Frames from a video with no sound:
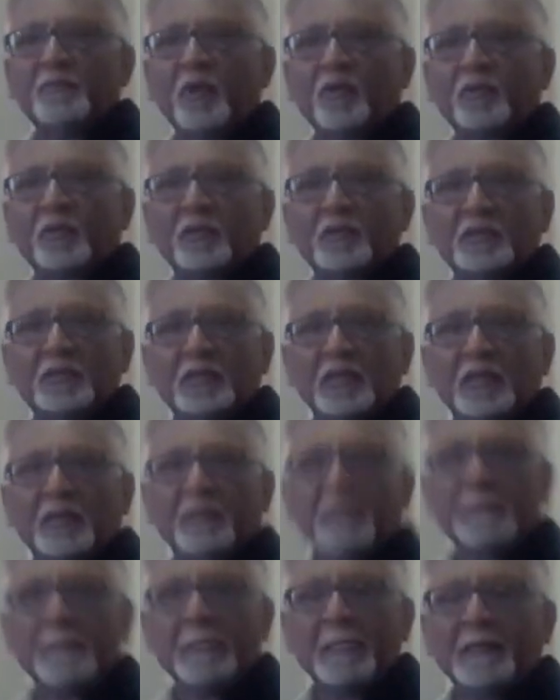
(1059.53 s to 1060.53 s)
democracy.
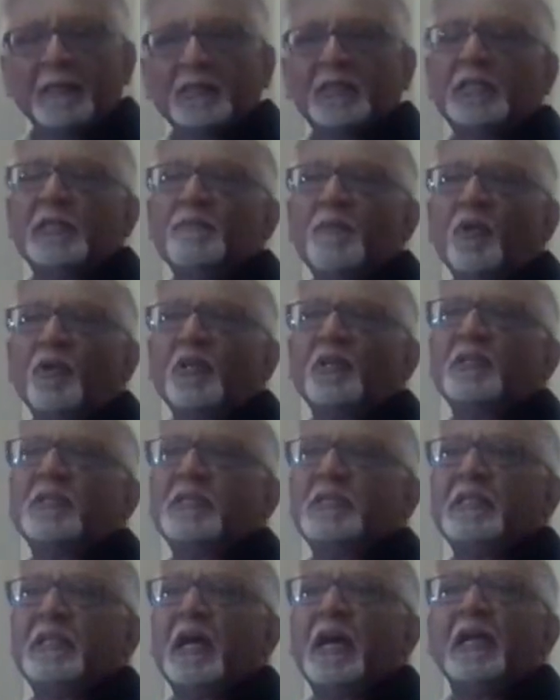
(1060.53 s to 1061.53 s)
The
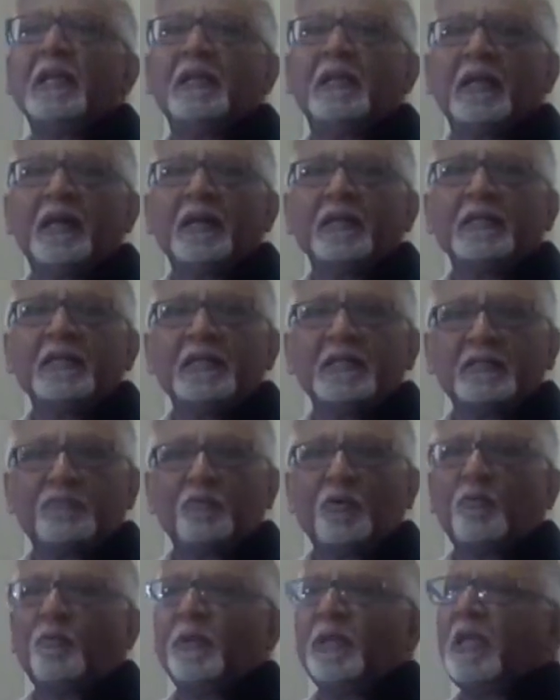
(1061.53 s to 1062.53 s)
democracy I like is
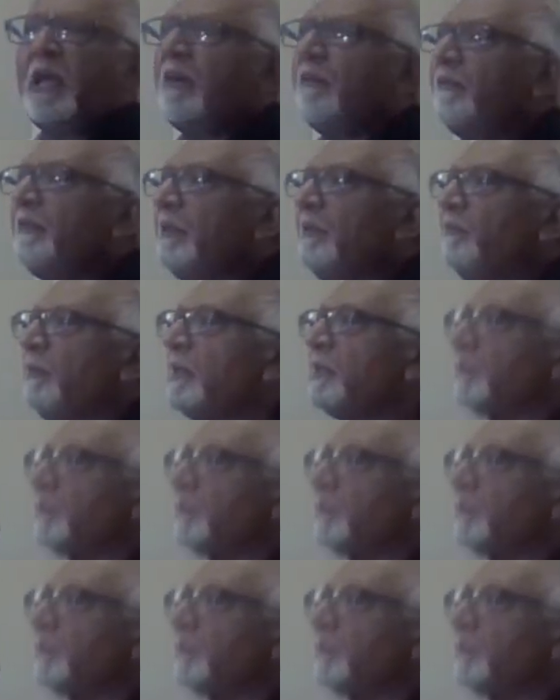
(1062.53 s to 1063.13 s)
what we have in